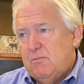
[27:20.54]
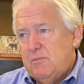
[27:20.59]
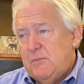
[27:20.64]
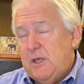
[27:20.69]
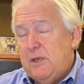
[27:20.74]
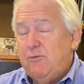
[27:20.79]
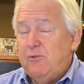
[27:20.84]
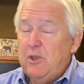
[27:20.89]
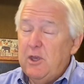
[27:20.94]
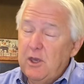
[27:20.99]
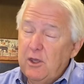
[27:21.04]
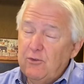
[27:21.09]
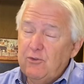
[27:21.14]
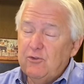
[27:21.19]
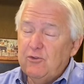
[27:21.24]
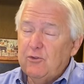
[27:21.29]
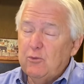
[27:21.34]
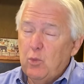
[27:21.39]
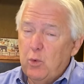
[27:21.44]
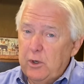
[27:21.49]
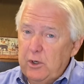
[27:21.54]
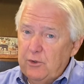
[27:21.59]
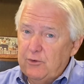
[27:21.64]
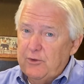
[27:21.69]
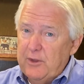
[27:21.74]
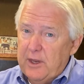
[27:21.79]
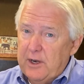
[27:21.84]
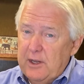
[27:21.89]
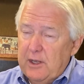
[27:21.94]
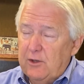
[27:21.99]
If yes, what is
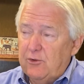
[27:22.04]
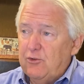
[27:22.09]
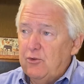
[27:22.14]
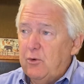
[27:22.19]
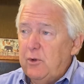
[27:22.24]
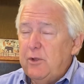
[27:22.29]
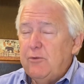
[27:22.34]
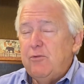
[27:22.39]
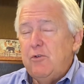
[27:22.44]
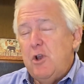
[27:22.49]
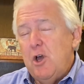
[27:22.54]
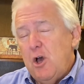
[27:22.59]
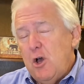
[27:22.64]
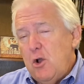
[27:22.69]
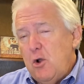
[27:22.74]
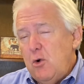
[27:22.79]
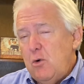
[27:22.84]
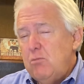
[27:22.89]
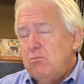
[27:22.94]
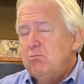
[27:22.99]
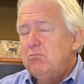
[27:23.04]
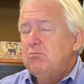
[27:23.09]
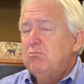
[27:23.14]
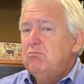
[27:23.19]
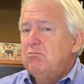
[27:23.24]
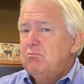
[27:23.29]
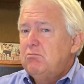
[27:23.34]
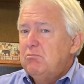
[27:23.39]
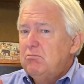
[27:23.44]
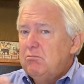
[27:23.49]
that answer? If no,
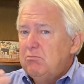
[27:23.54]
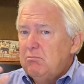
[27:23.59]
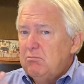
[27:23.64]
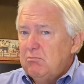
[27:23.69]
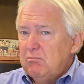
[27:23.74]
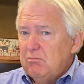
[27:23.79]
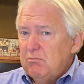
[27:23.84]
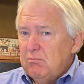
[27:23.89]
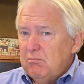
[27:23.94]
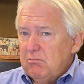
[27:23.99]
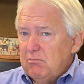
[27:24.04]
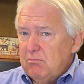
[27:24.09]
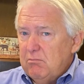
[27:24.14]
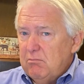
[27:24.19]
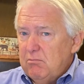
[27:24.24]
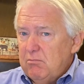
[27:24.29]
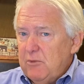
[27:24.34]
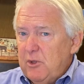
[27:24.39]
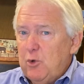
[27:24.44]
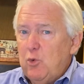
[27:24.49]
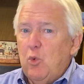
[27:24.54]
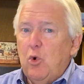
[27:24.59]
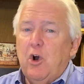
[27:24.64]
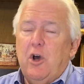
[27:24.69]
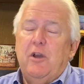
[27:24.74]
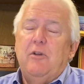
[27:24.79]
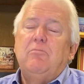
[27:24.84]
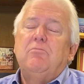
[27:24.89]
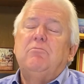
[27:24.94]
then what?